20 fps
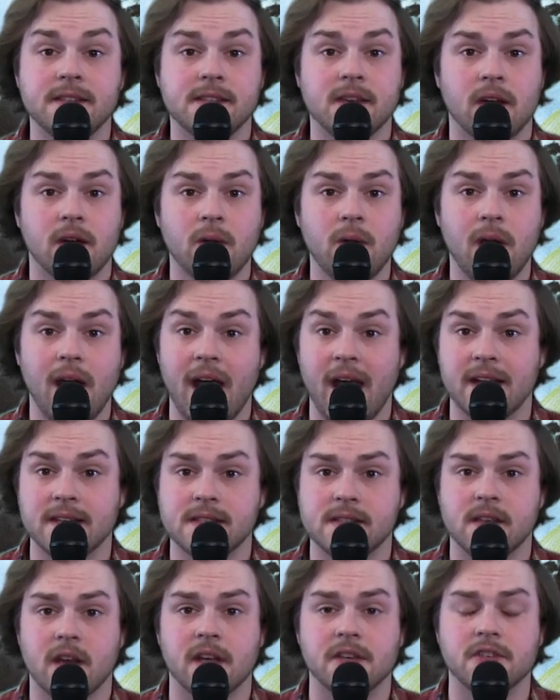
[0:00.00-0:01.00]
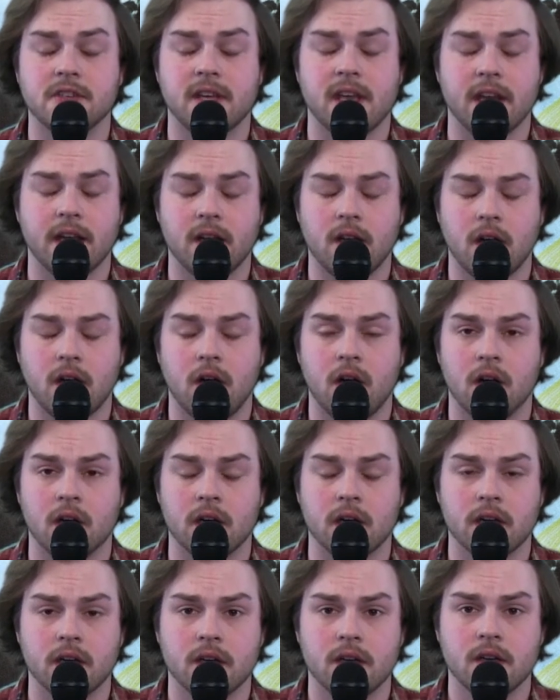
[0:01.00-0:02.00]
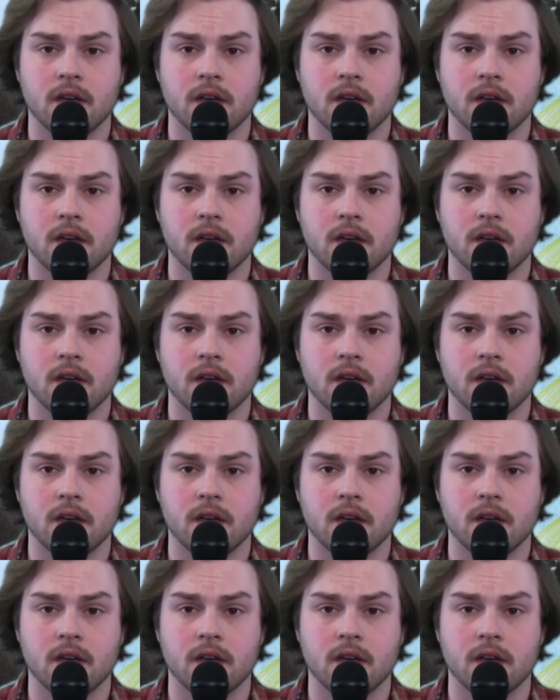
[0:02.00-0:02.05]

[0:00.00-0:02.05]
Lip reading: so, as such, King Kong